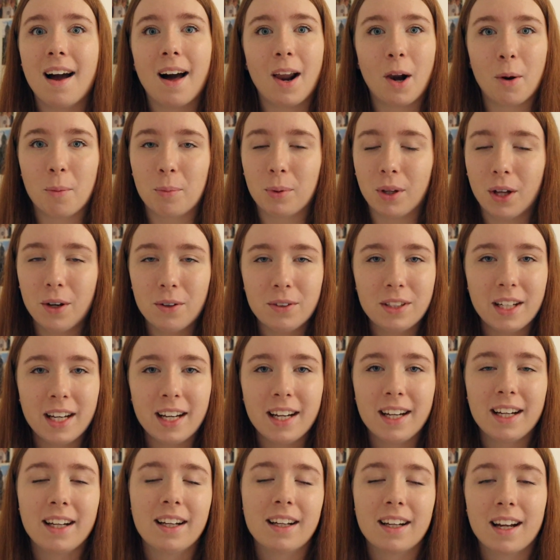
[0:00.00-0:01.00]
and
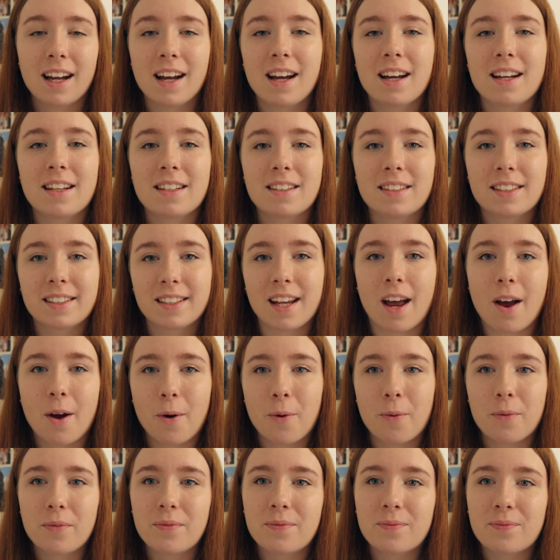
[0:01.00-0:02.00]
uploading.
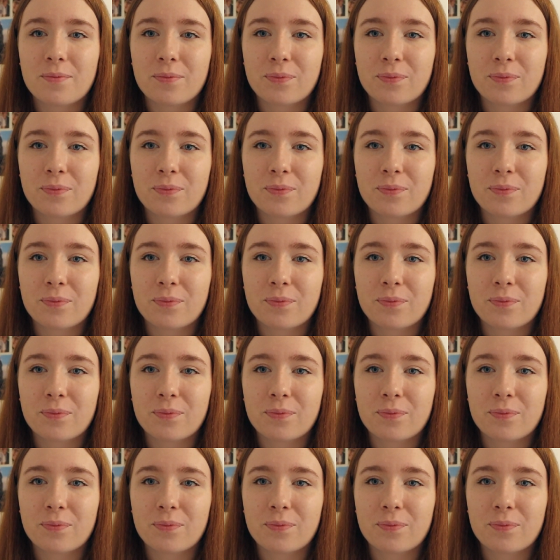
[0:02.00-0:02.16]
So